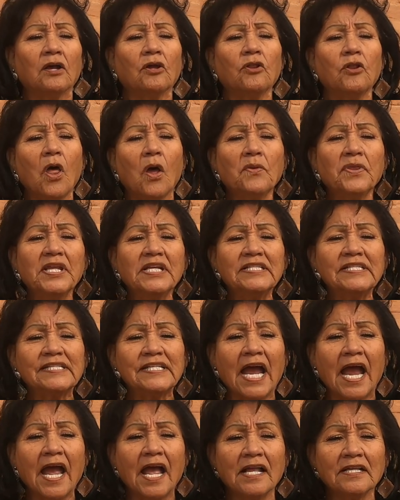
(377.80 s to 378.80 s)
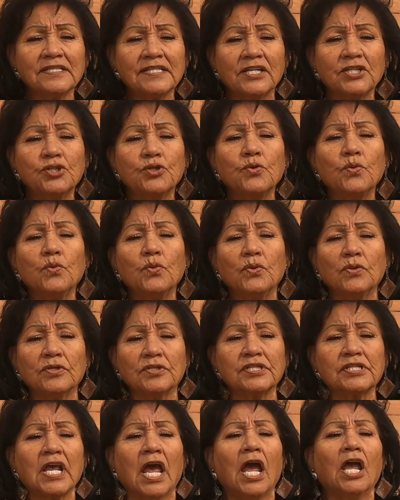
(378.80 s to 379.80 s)
Clothing styles and
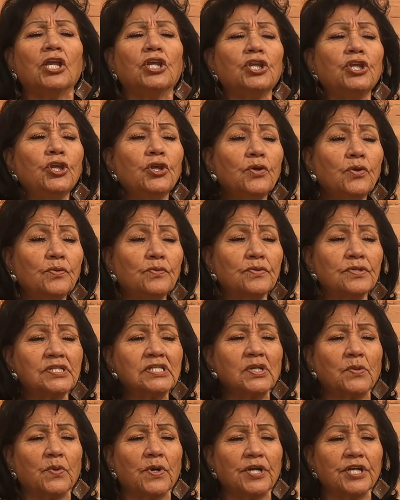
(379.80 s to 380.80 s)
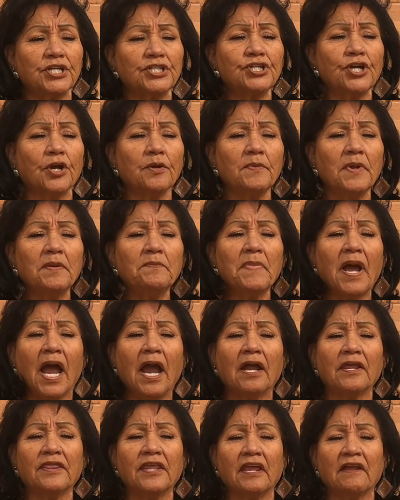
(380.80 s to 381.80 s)
tools used were determined
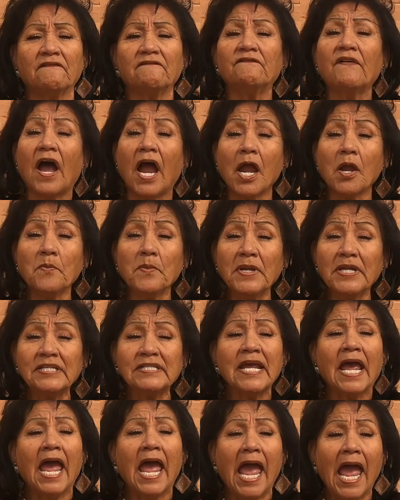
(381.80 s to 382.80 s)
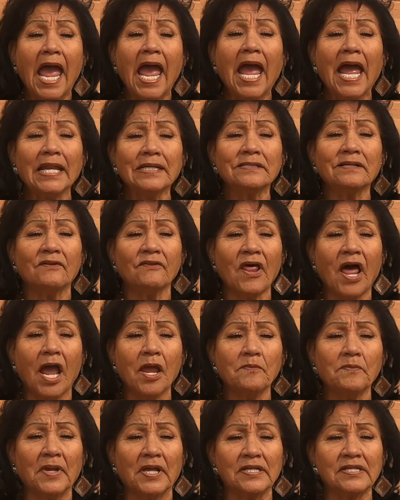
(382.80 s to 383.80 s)
by the environment and
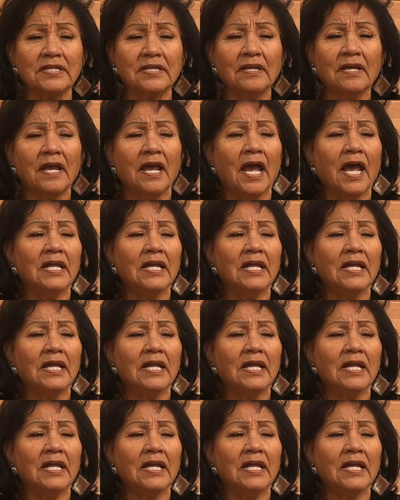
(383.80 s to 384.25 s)
climate.